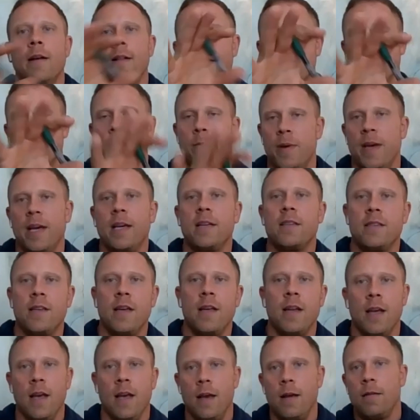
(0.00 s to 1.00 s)
as the big
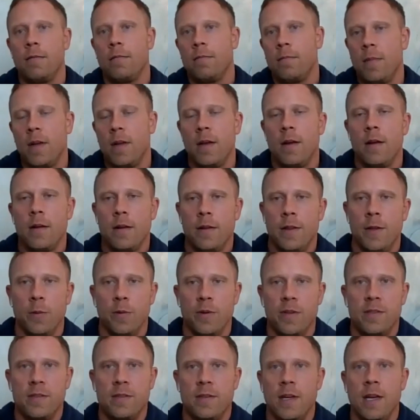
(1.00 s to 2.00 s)
city that
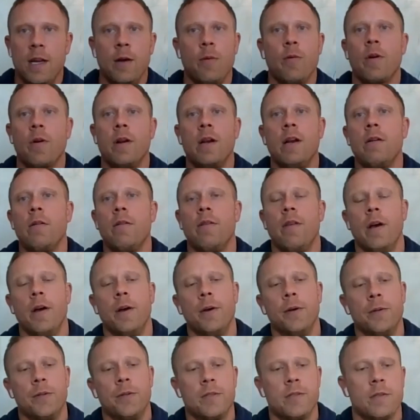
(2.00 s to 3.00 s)
was anywhere near
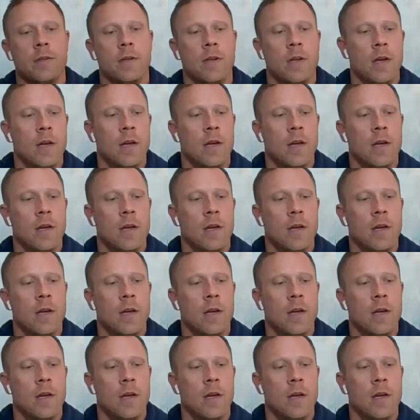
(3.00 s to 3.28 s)
those.